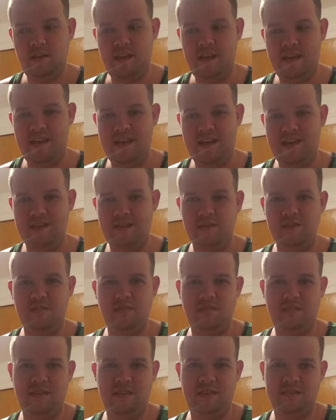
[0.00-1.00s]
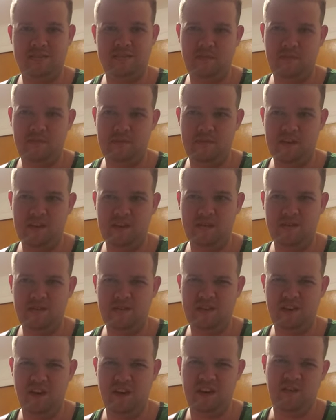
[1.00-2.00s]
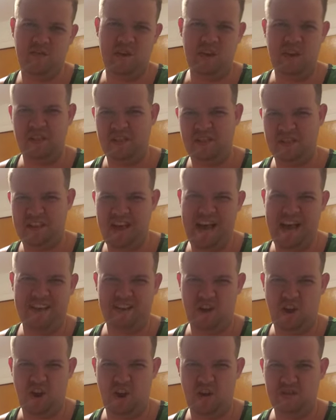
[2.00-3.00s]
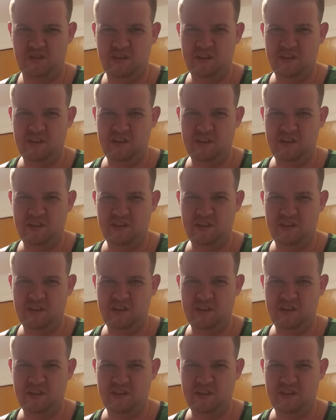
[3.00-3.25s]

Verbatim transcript: And that's where they meet Gilderoy Lockhart.